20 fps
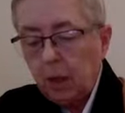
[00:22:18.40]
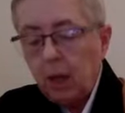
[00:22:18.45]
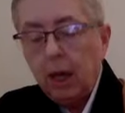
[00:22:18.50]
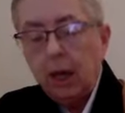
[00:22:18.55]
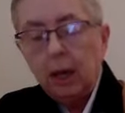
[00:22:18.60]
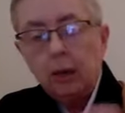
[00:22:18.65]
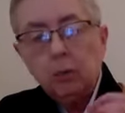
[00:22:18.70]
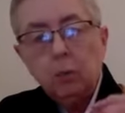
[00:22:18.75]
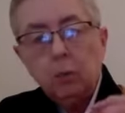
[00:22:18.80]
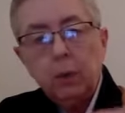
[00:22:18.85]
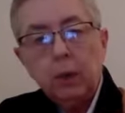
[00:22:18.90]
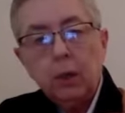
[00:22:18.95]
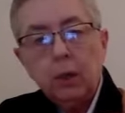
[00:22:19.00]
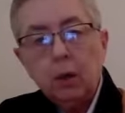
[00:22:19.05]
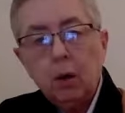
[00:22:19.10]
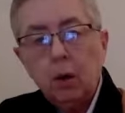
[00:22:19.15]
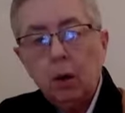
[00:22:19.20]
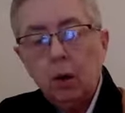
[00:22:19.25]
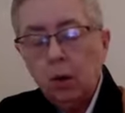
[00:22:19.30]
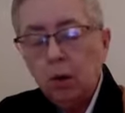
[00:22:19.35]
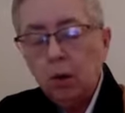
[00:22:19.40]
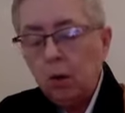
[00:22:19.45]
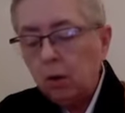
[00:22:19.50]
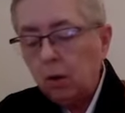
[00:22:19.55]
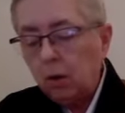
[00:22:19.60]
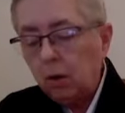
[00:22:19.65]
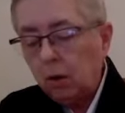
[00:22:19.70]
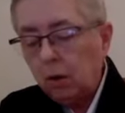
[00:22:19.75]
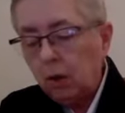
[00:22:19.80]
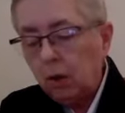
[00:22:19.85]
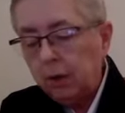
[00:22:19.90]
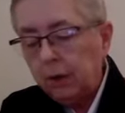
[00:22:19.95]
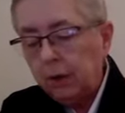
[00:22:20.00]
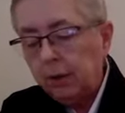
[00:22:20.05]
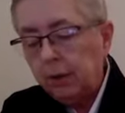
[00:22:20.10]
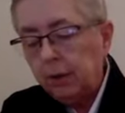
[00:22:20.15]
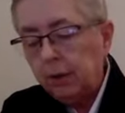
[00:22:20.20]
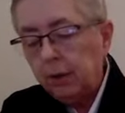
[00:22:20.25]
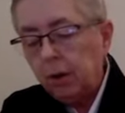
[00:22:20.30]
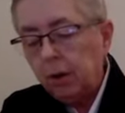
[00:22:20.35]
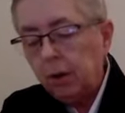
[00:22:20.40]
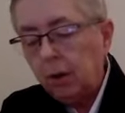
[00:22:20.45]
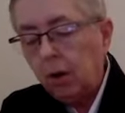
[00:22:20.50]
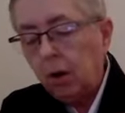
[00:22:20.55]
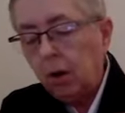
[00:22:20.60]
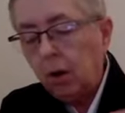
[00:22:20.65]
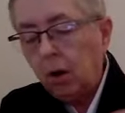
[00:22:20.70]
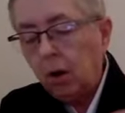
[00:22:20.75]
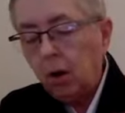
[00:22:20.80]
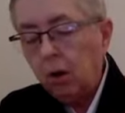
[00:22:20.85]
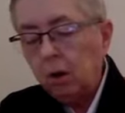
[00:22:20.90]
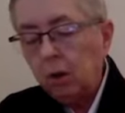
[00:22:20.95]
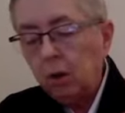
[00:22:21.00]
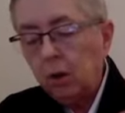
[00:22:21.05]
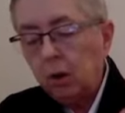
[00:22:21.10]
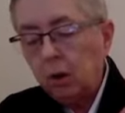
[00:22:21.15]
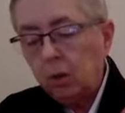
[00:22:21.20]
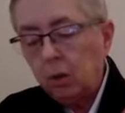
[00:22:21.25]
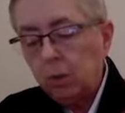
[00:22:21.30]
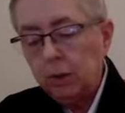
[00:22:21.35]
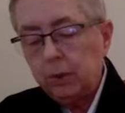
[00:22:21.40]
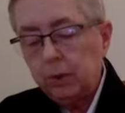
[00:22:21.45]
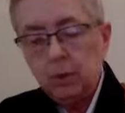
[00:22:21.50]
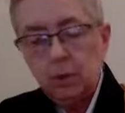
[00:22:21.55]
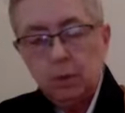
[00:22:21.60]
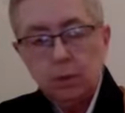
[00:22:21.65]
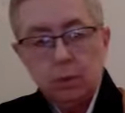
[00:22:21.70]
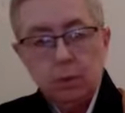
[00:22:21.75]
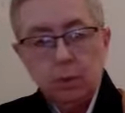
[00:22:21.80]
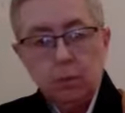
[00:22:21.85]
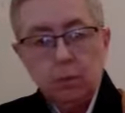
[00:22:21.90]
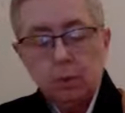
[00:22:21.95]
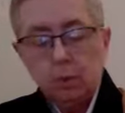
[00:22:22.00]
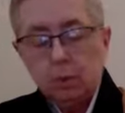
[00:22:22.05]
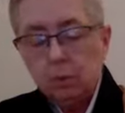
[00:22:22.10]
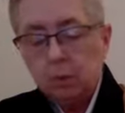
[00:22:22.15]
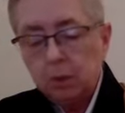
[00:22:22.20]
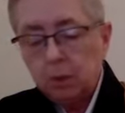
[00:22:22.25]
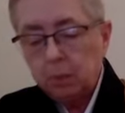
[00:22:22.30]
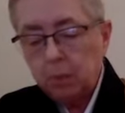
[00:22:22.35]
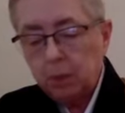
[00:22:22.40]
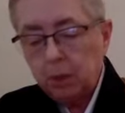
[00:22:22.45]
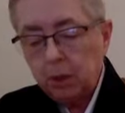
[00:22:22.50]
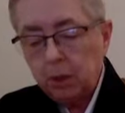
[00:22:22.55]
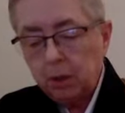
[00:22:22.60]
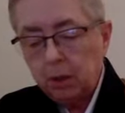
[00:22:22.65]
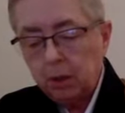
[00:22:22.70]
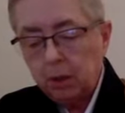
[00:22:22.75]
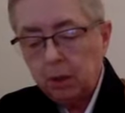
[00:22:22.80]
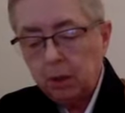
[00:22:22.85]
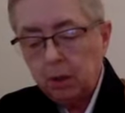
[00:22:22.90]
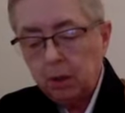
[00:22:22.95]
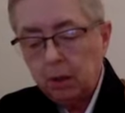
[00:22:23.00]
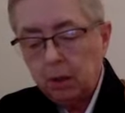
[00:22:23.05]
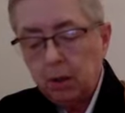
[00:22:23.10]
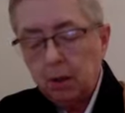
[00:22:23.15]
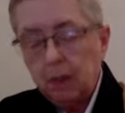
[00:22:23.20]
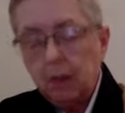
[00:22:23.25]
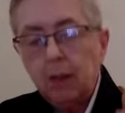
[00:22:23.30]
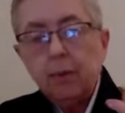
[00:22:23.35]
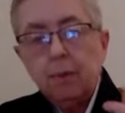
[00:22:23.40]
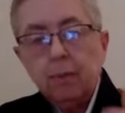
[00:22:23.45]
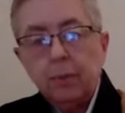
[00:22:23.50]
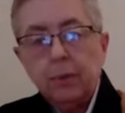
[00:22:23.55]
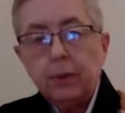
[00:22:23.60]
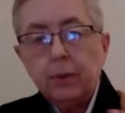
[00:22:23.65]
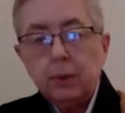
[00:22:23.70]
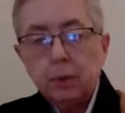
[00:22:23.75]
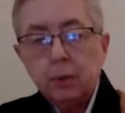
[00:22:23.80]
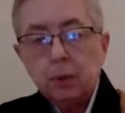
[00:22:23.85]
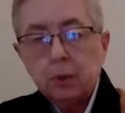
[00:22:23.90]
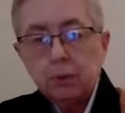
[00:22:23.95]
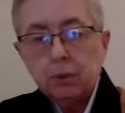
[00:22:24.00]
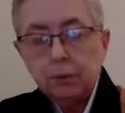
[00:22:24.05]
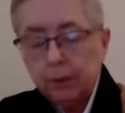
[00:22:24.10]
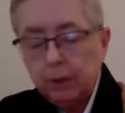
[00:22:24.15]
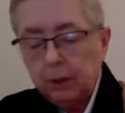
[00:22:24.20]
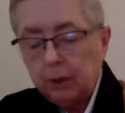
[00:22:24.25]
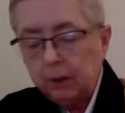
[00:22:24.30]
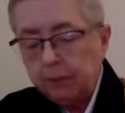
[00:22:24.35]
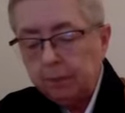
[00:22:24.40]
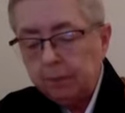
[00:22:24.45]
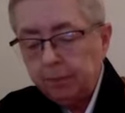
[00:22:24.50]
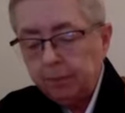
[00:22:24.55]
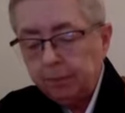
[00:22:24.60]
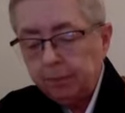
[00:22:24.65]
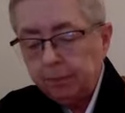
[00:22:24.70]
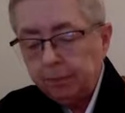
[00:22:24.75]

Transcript: And we call on all our wisdom to respond. This is freedom.